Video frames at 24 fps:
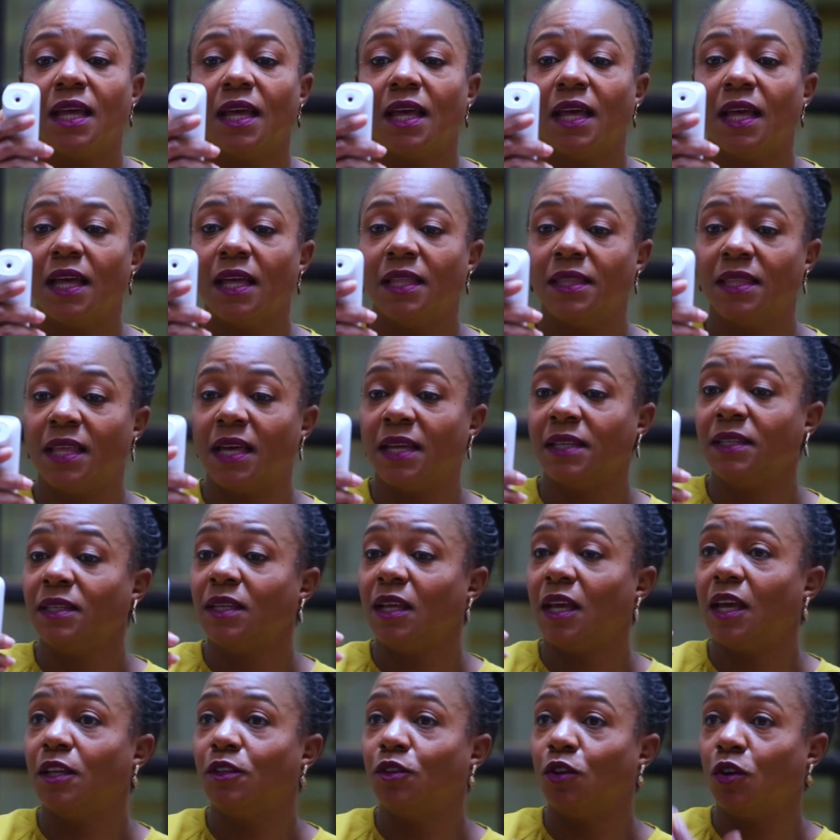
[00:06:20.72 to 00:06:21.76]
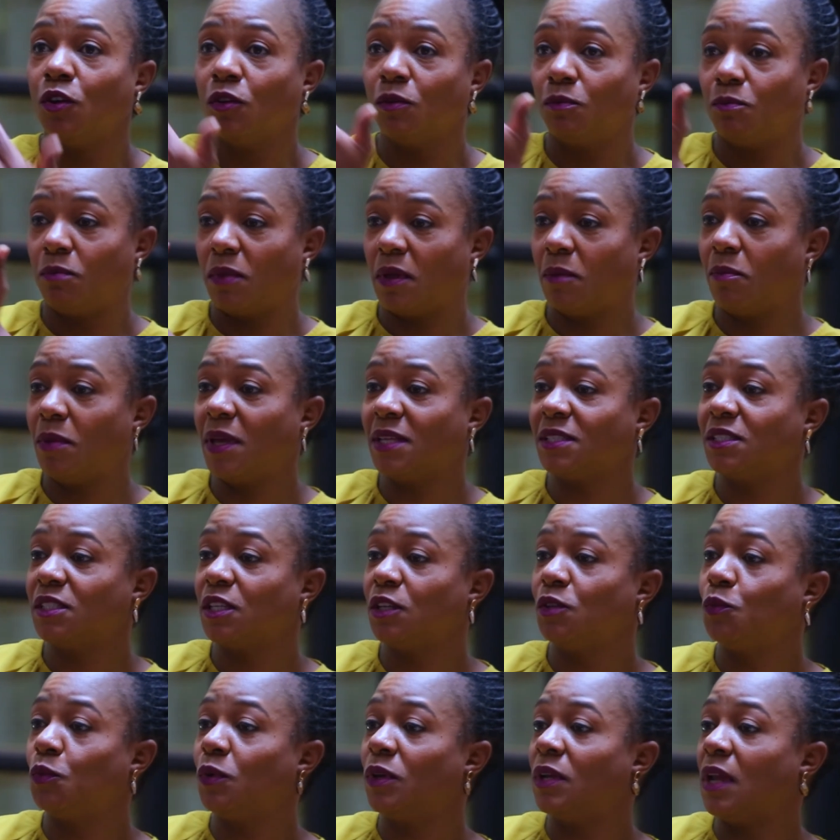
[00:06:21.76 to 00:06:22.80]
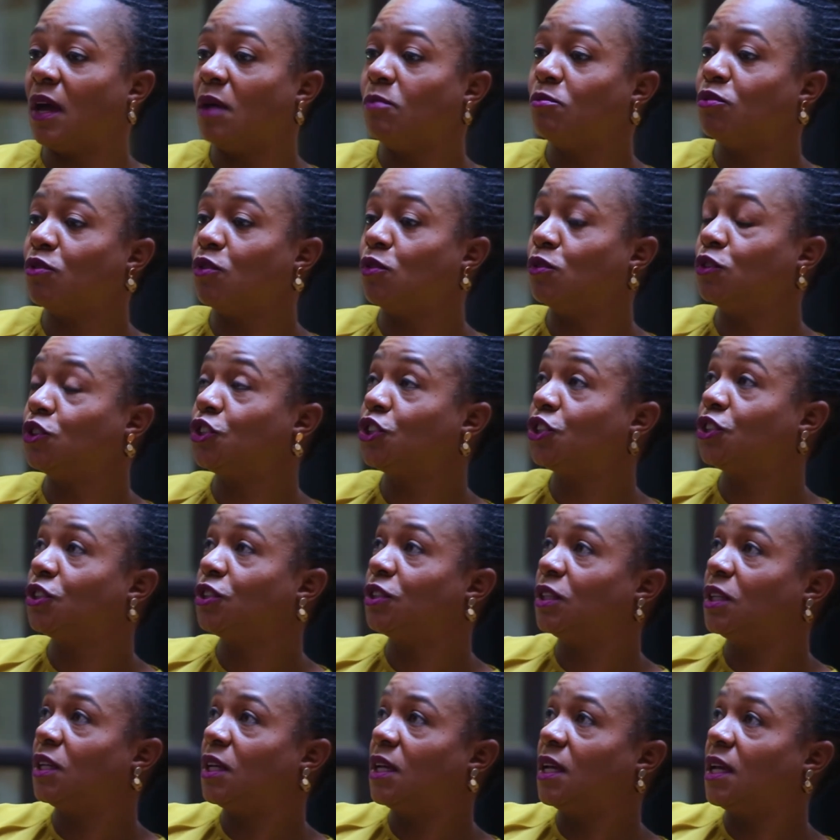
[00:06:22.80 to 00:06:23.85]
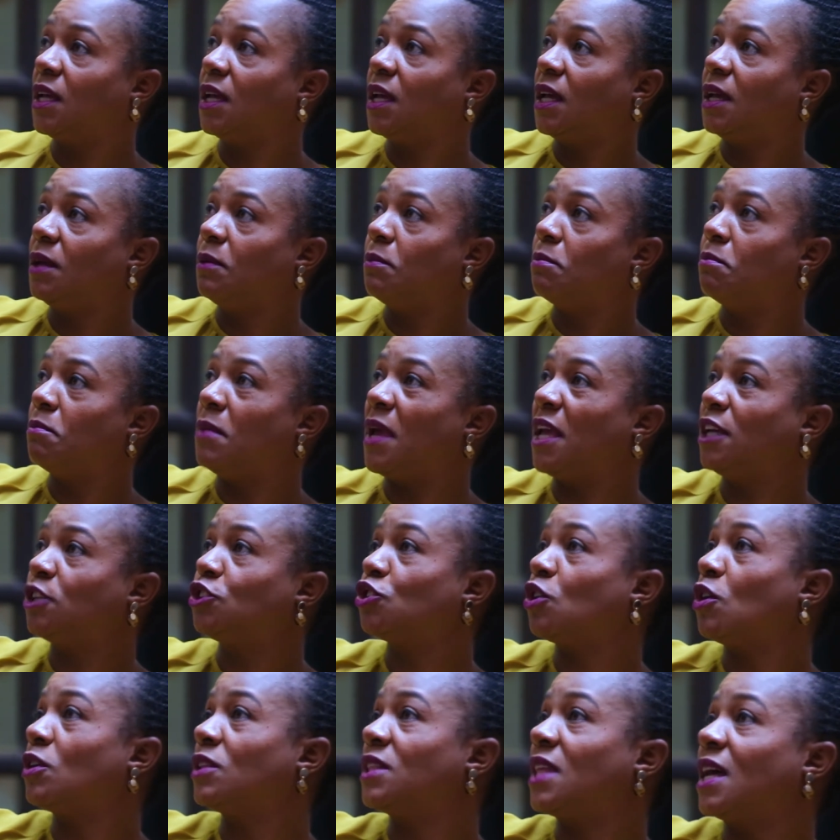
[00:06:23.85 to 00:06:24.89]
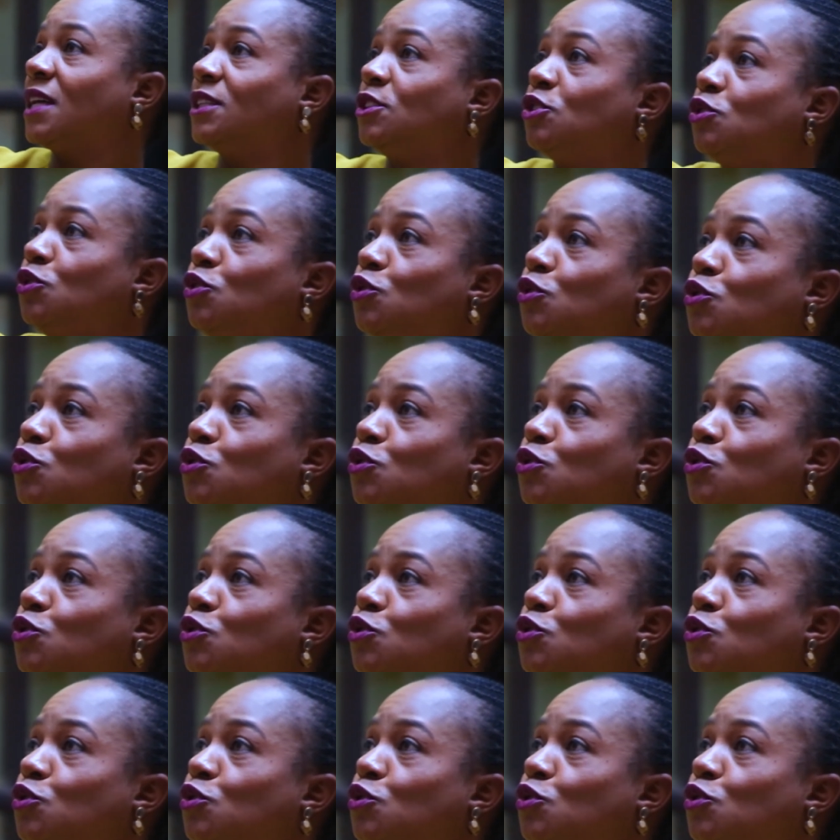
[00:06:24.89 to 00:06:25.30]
and then a person will approach. Make sure that you